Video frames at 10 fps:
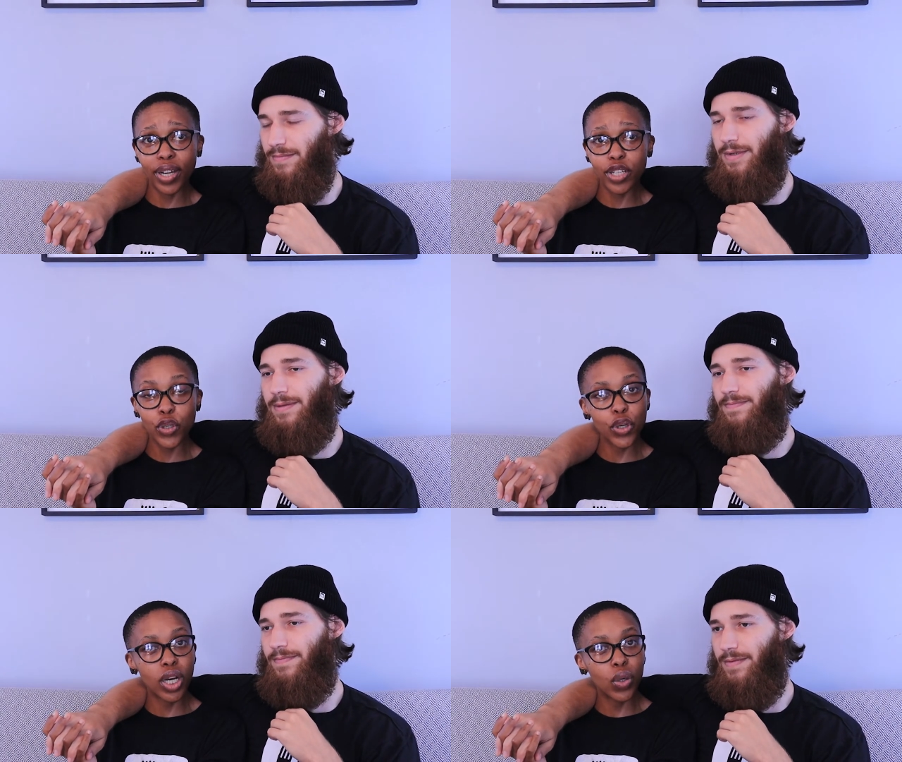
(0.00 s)
Speaker 1: right? So
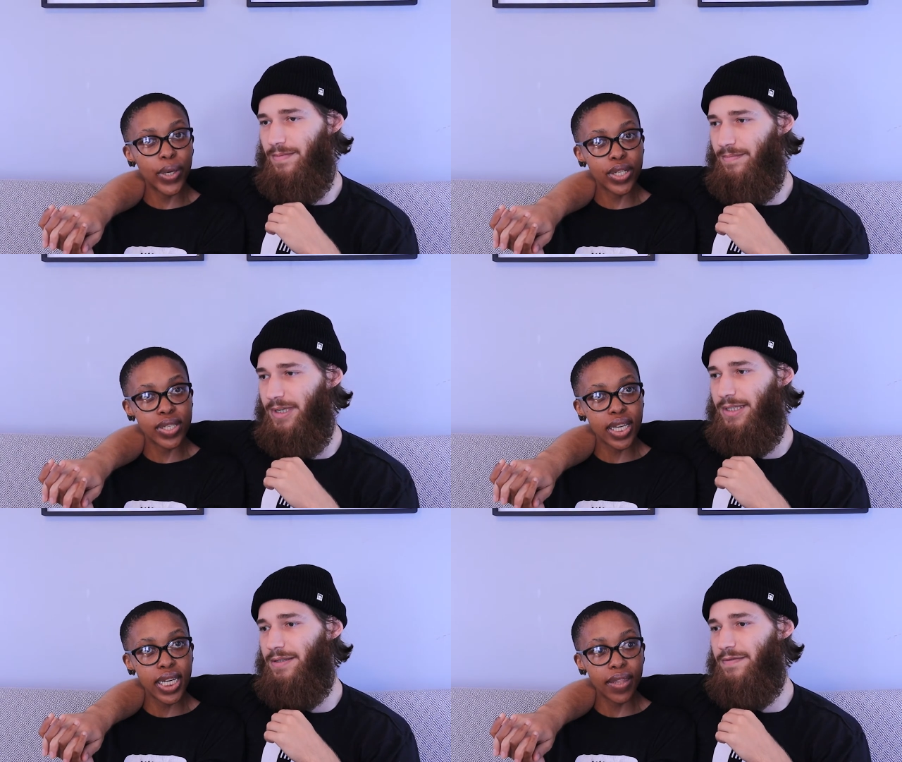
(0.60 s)
you're not going to
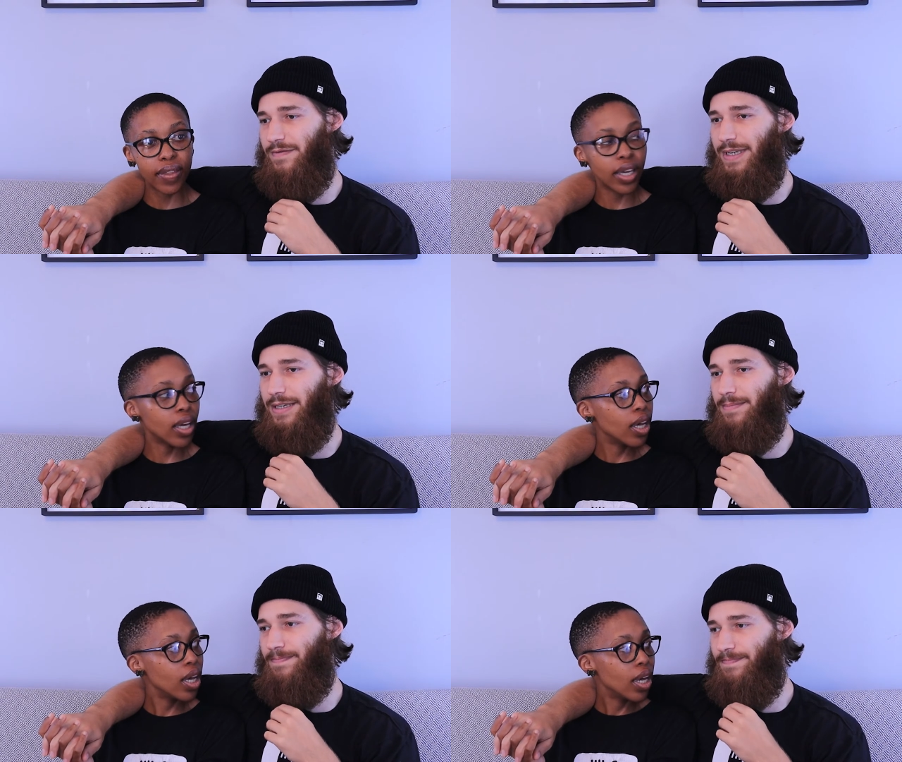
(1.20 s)
Makes say
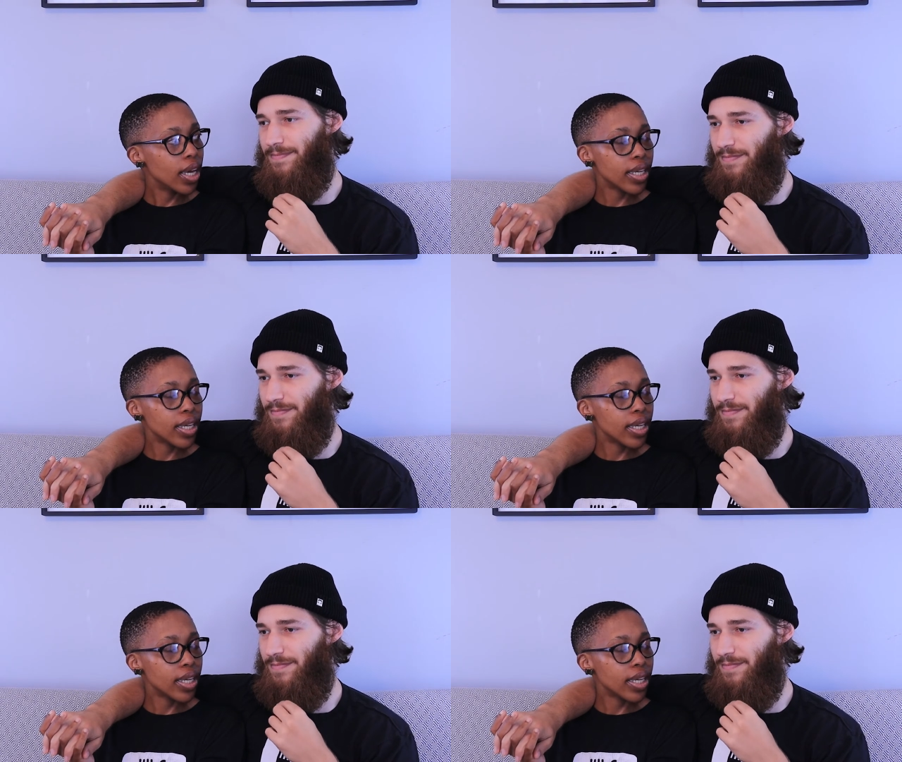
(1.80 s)
anything.